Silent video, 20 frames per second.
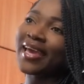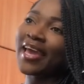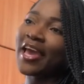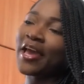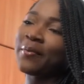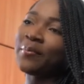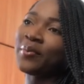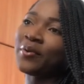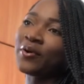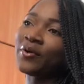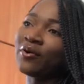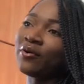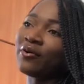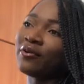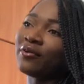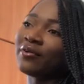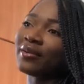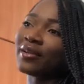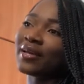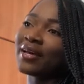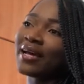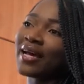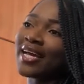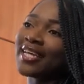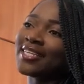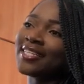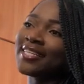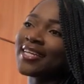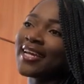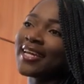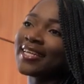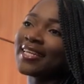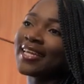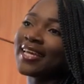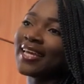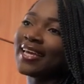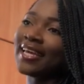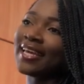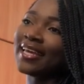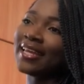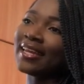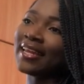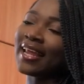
airport i checked in